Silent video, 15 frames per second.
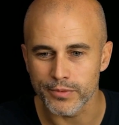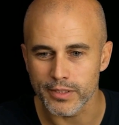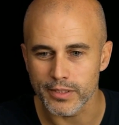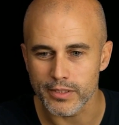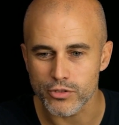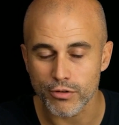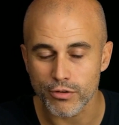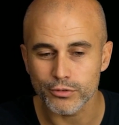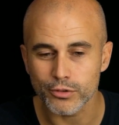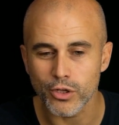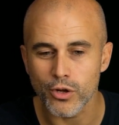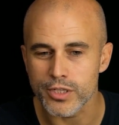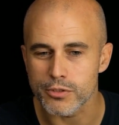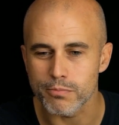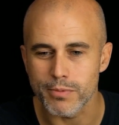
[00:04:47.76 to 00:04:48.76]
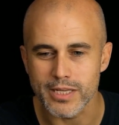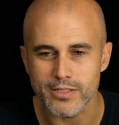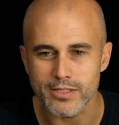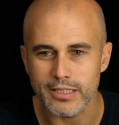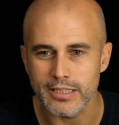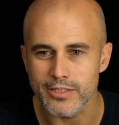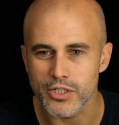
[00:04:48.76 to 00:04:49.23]
soft loan is
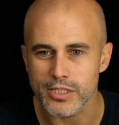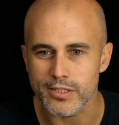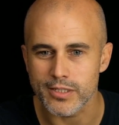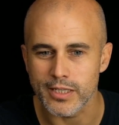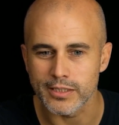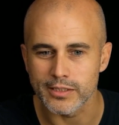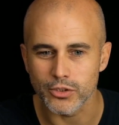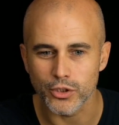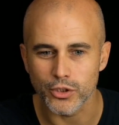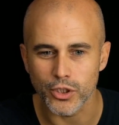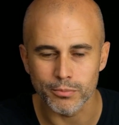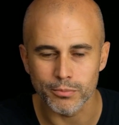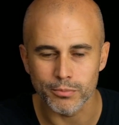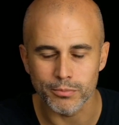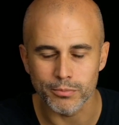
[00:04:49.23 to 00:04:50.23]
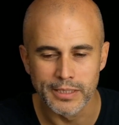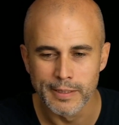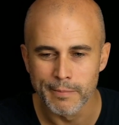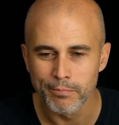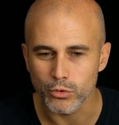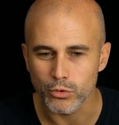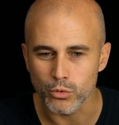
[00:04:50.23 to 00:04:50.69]
basically just another term
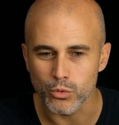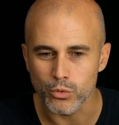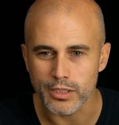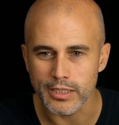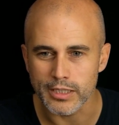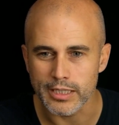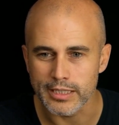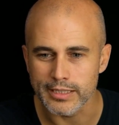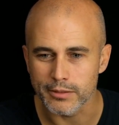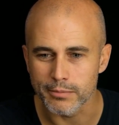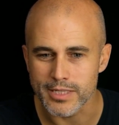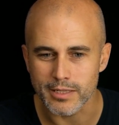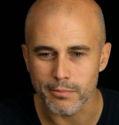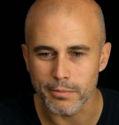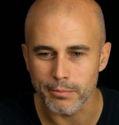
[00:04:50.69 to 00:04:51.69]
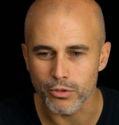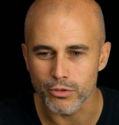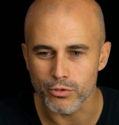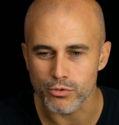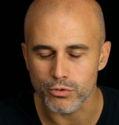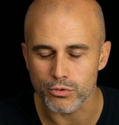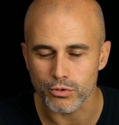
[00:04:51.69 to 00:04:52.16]
that basically people
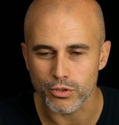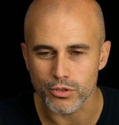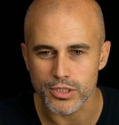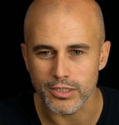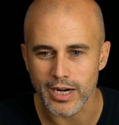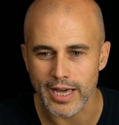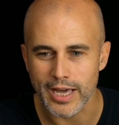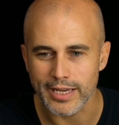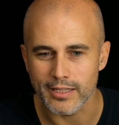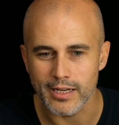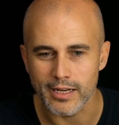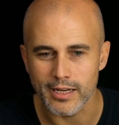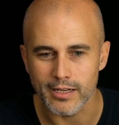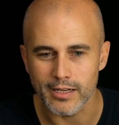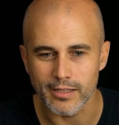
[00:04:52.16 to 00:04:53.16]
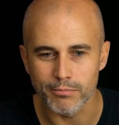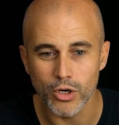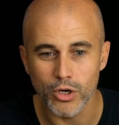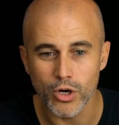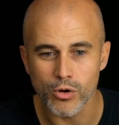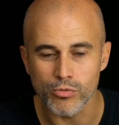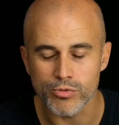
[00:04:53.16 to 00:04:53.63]
use to consider like
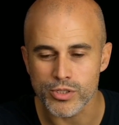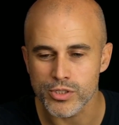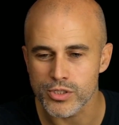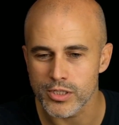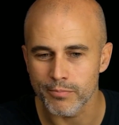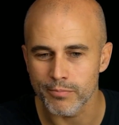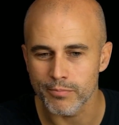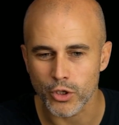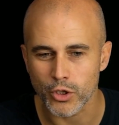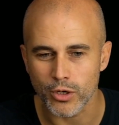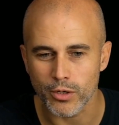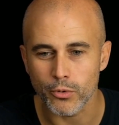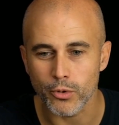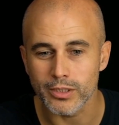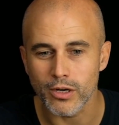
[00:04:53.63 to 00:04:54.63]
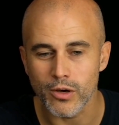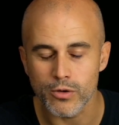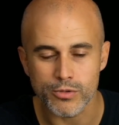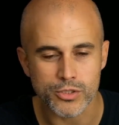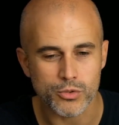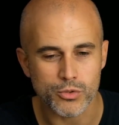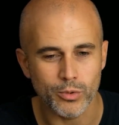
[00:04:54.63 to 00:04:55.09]
loans, corporate
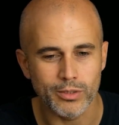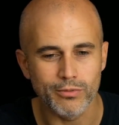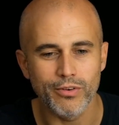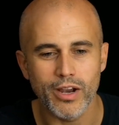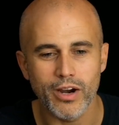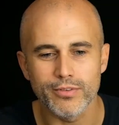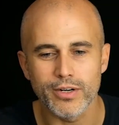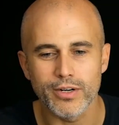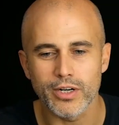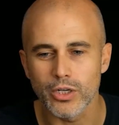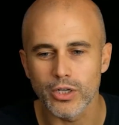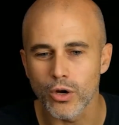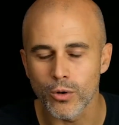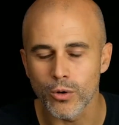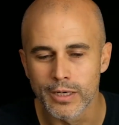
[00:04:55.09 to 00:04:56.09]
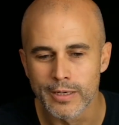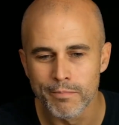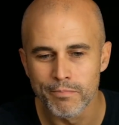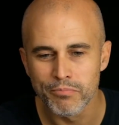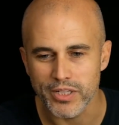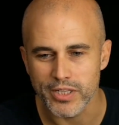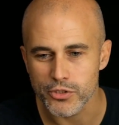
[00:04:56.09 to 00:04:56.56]
loans with very, very low
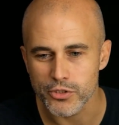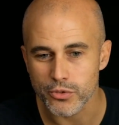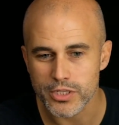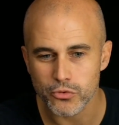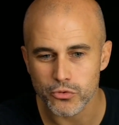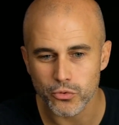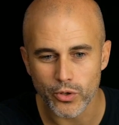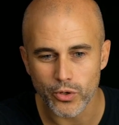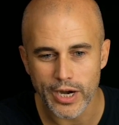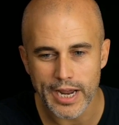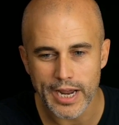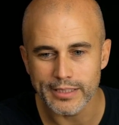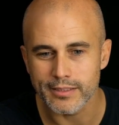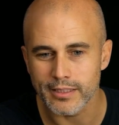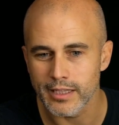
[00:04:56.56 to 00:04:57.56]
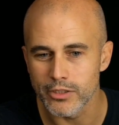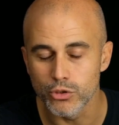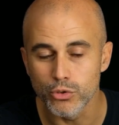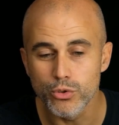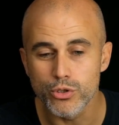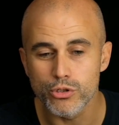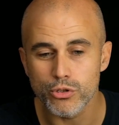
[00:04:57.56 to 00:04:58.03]
interest rate,
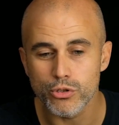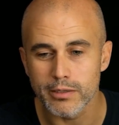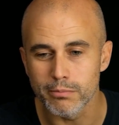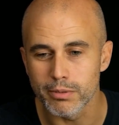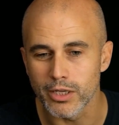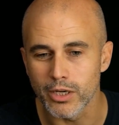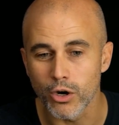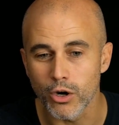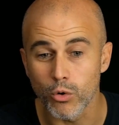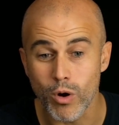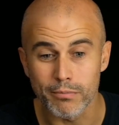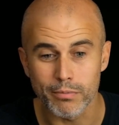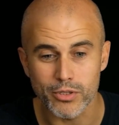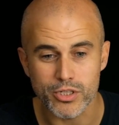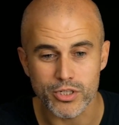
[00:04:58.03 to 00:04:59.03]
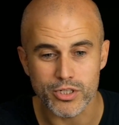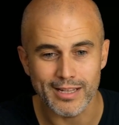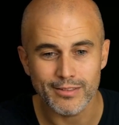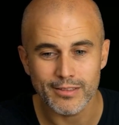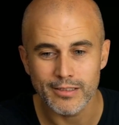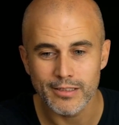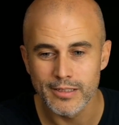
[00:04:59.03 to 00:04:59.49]
usually below
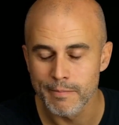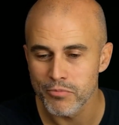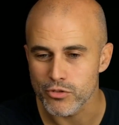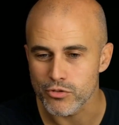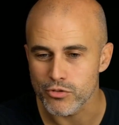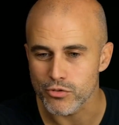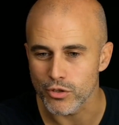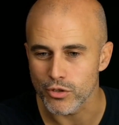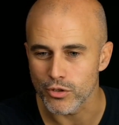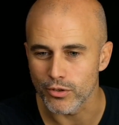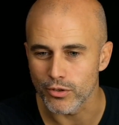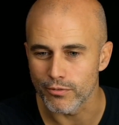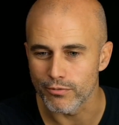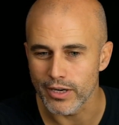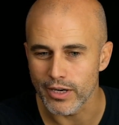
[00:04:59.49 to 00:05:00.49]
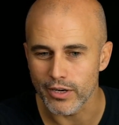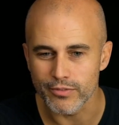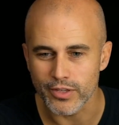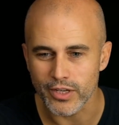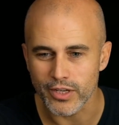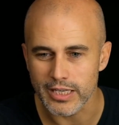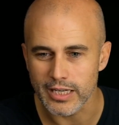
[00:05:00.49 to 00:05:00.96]
1%. so very,
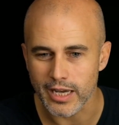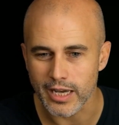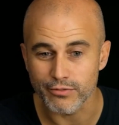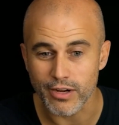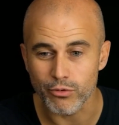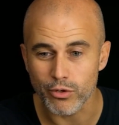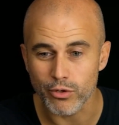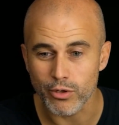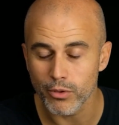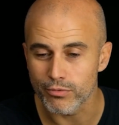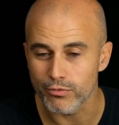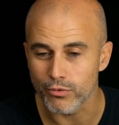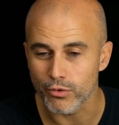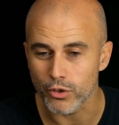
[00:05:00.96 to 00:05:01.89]
very like favorable for